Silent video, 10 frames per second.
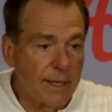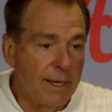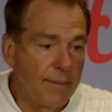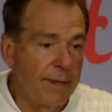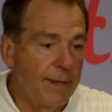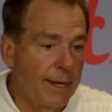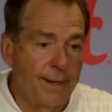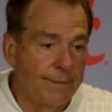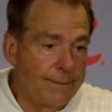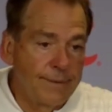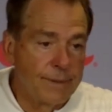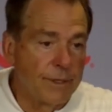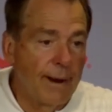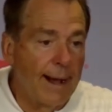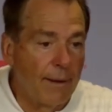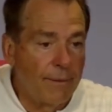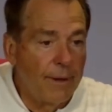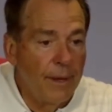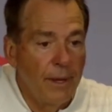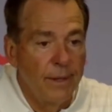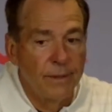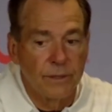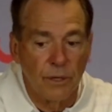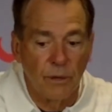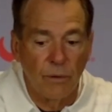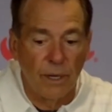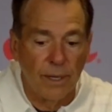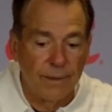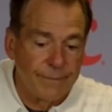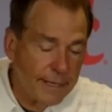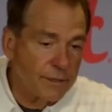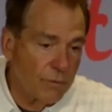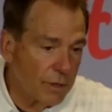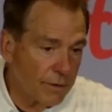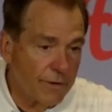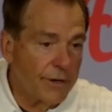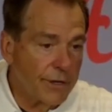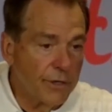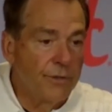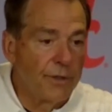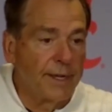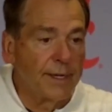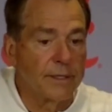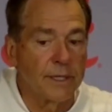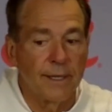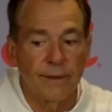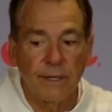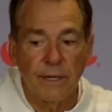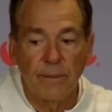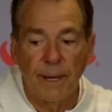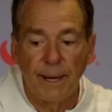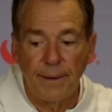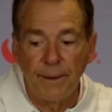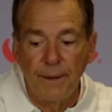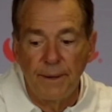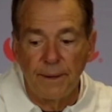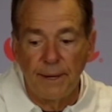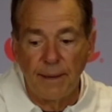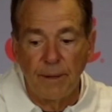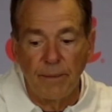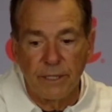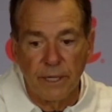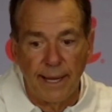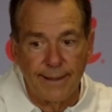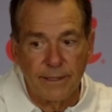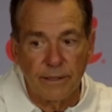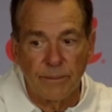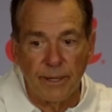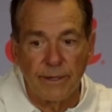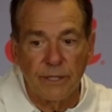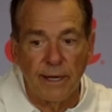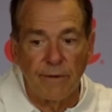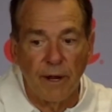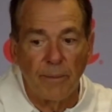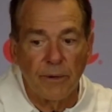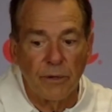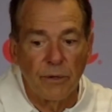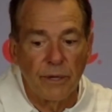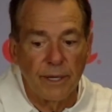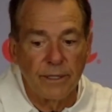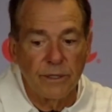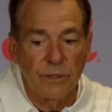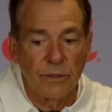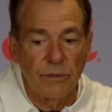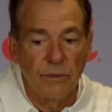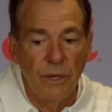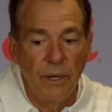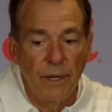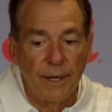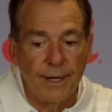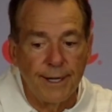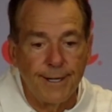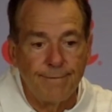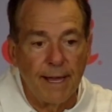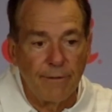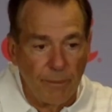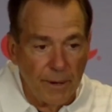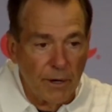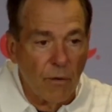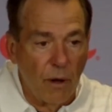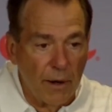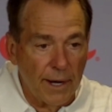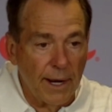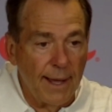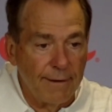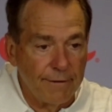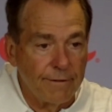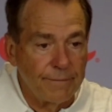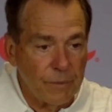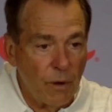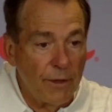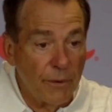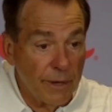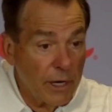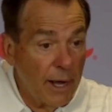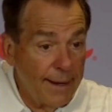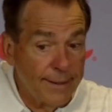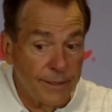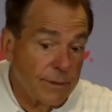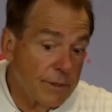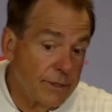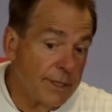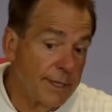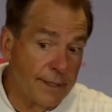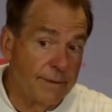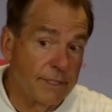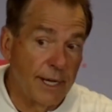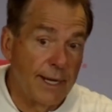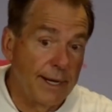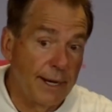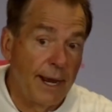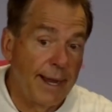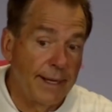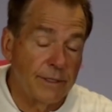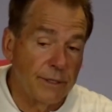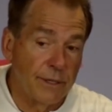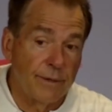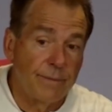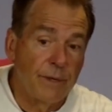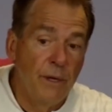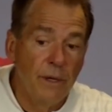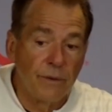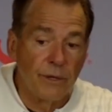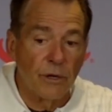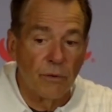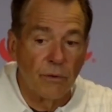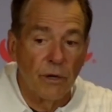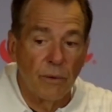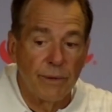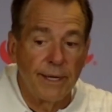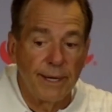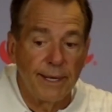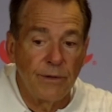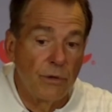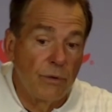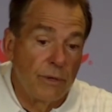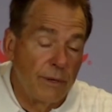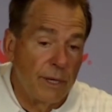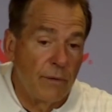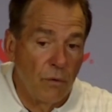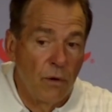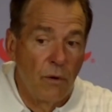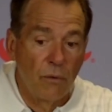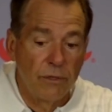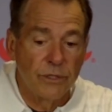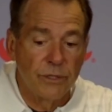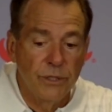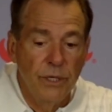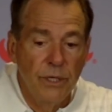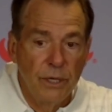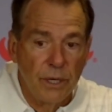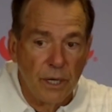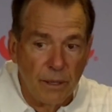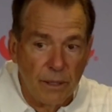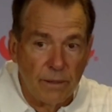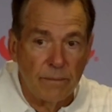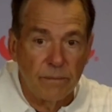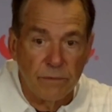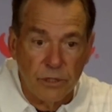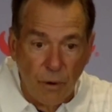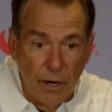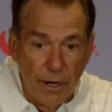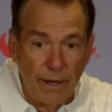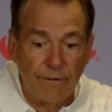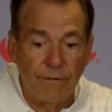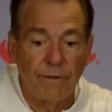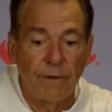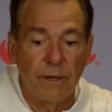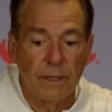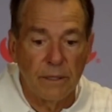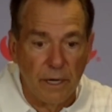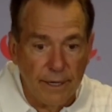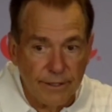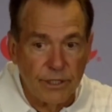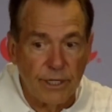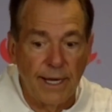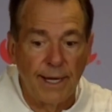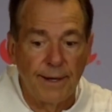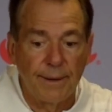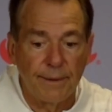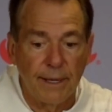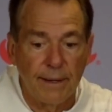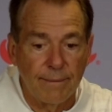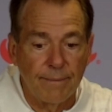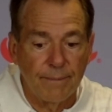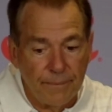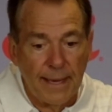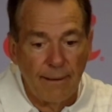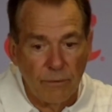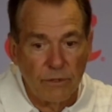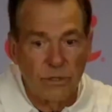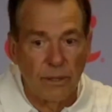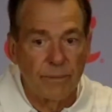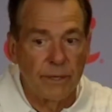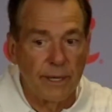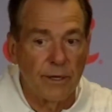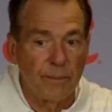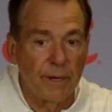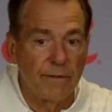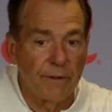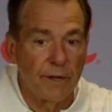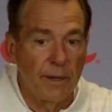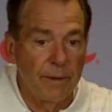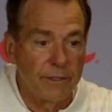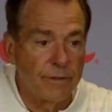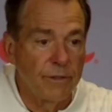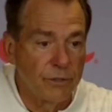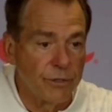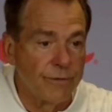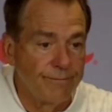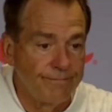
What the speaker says: team, and then you're out. So that's one of the very good things, I think, about name, image, and likeness and players having opportunities to have a better quality of life while they're in college, because they can stay and enhance their career when they need to. And Will was smart enough to understand that that was something that could benefit him in his future.